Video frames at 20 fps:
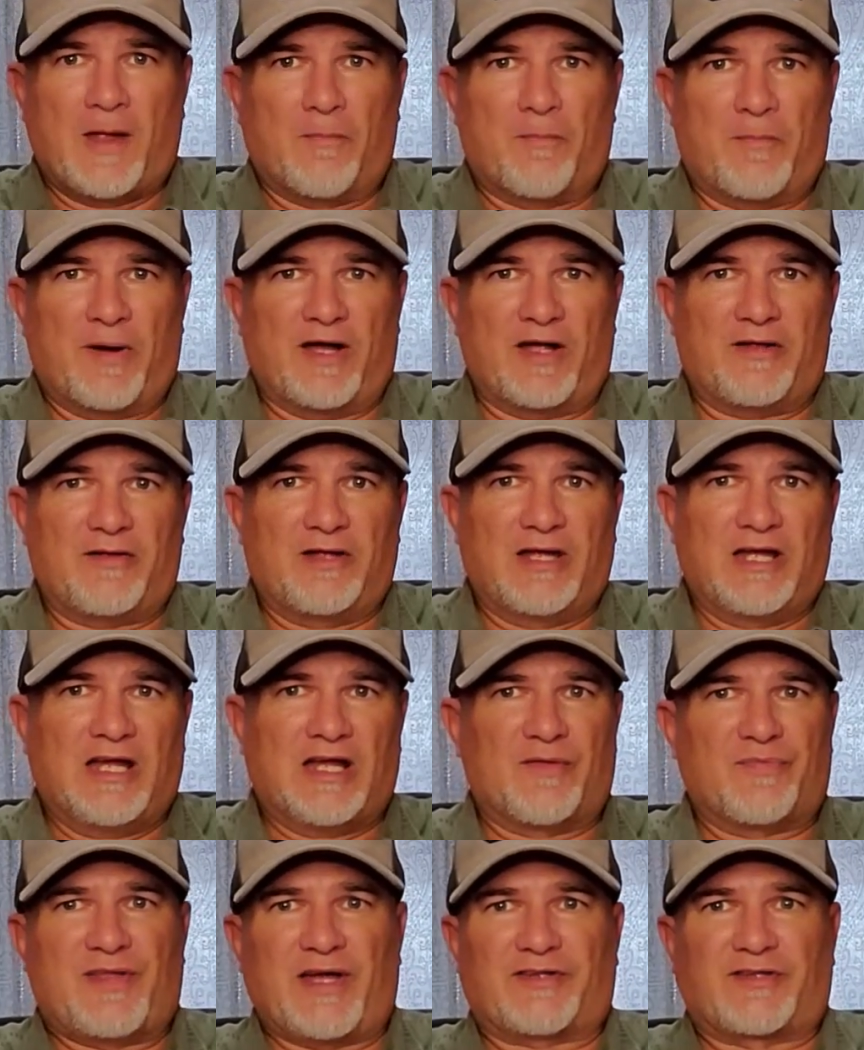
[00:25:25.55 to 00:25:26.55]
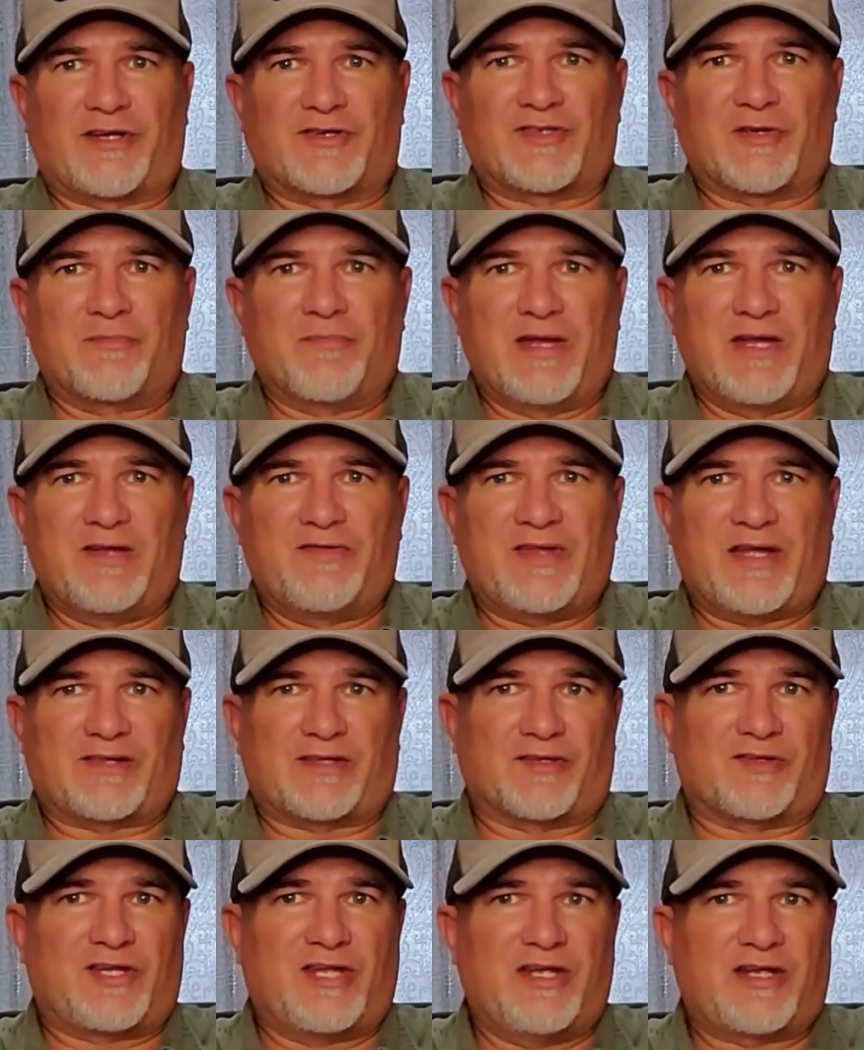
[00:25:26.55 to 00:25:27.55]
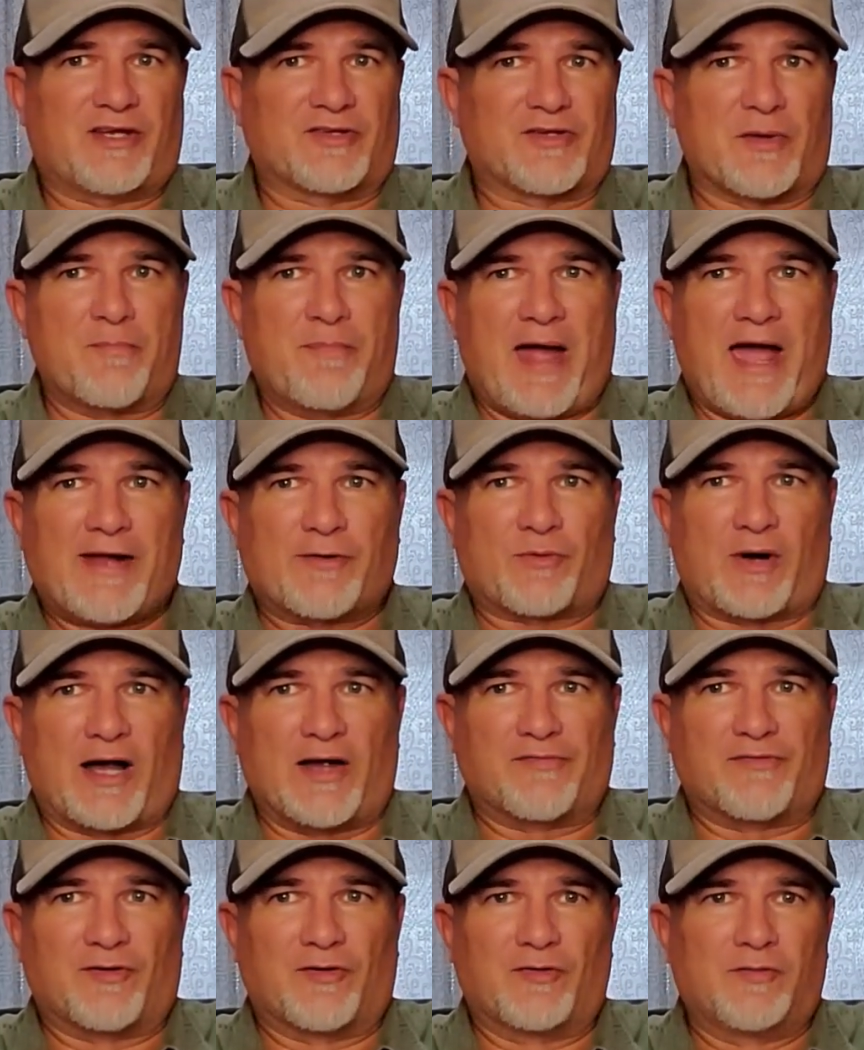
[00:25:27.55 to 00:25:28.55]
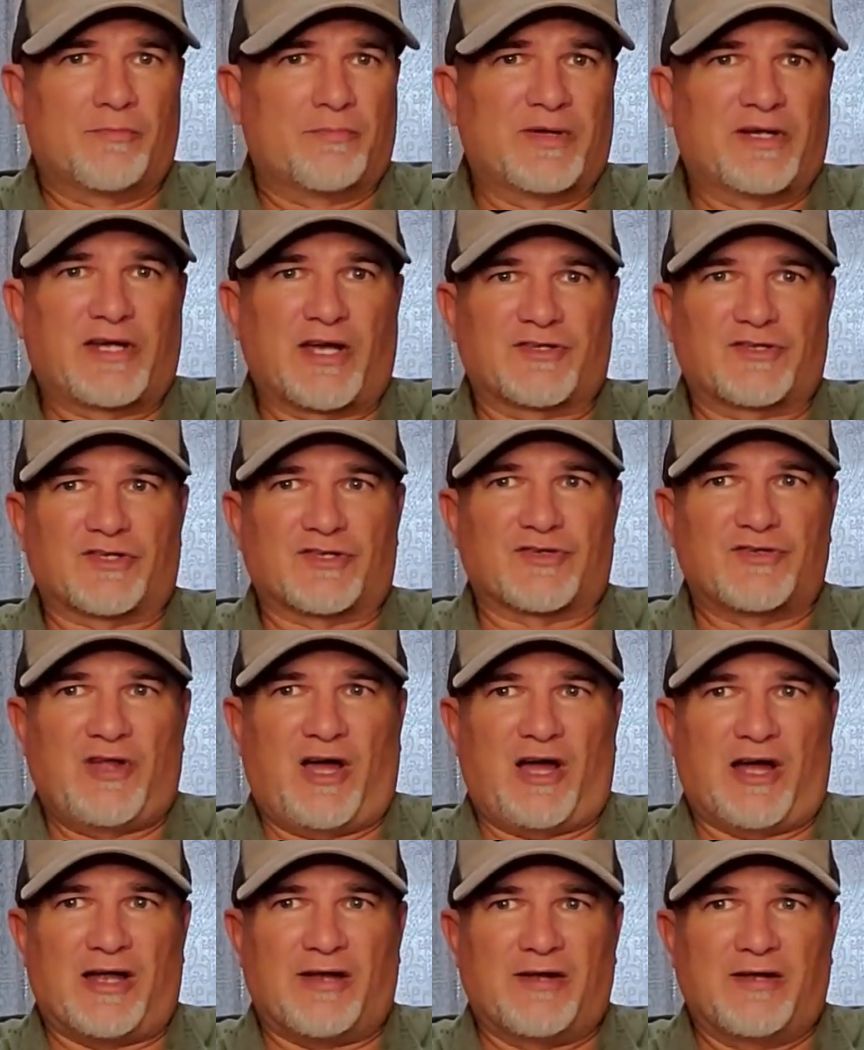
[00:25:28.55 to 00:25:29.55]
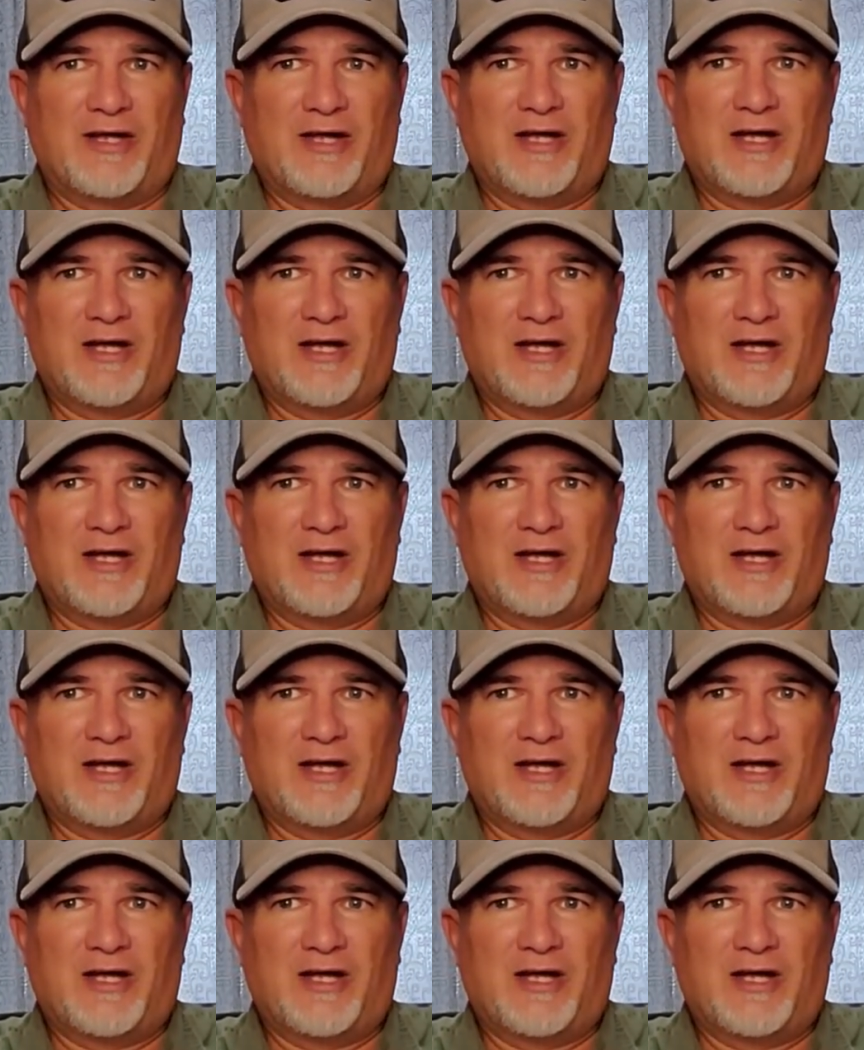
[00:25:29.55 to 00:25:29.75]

But that doesn't mean that the Tikka is a bad rifle, because it's not.